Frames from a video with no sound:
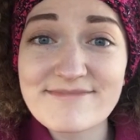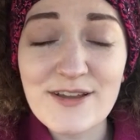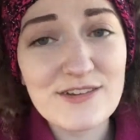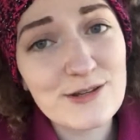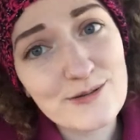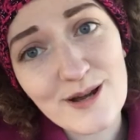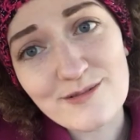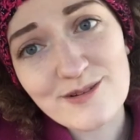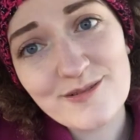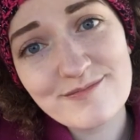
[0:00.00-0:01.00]
I'll see you
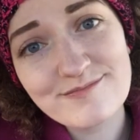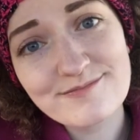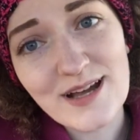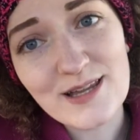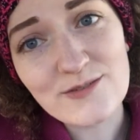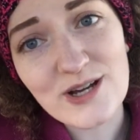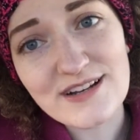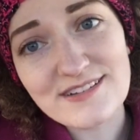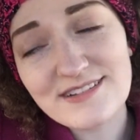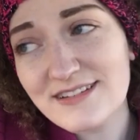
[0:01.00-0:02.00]
around. I love you
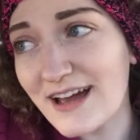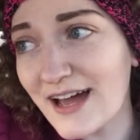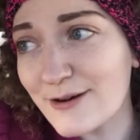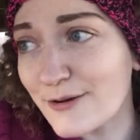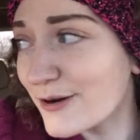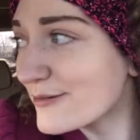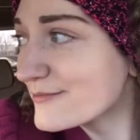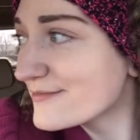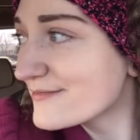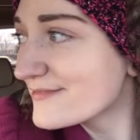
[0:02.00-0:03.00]
guys. I don't know.
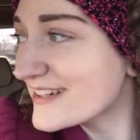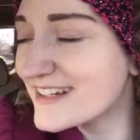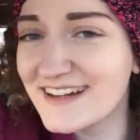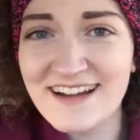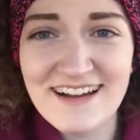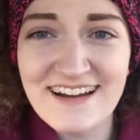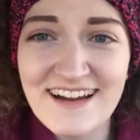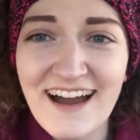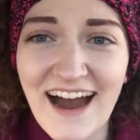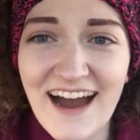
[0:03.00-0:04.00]

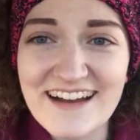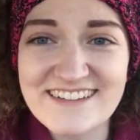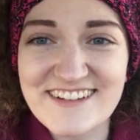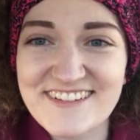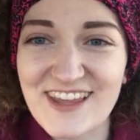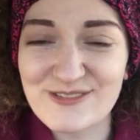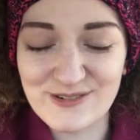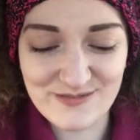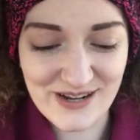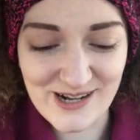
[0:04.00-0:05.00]
I just like
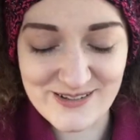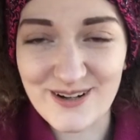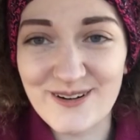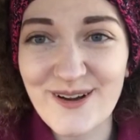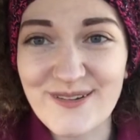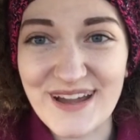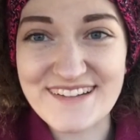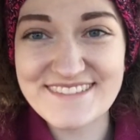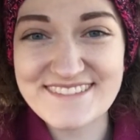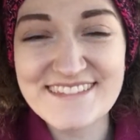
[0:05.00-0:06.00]
ruined my outro. Okay,
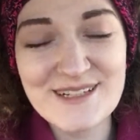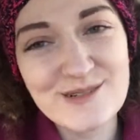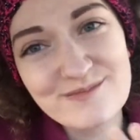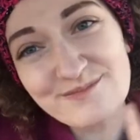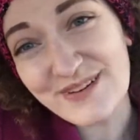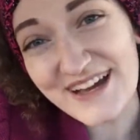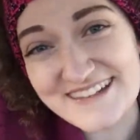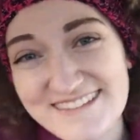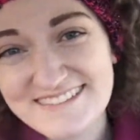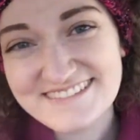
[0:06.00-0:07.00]
bye.